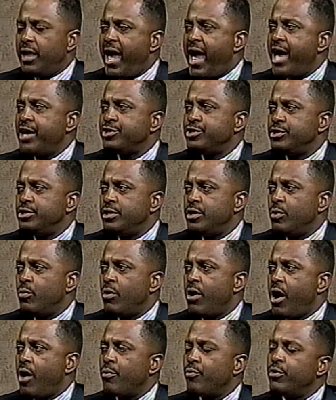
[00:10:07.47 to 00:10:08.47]
last year
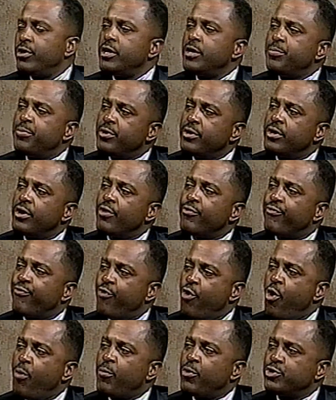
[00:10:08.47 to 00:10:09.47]
where I really put a
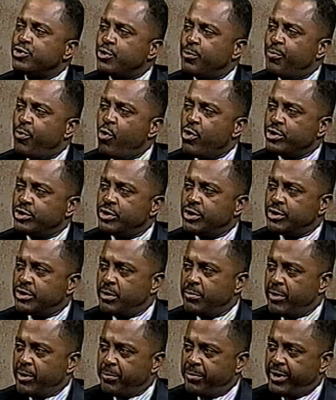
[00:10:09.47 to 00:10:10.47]
formal support
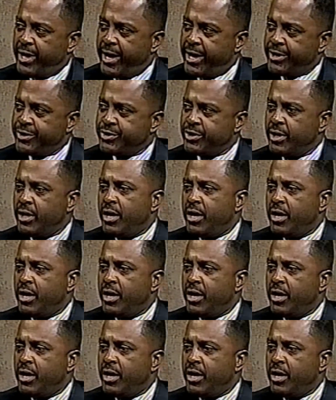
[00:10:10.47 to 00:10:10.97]
system in place.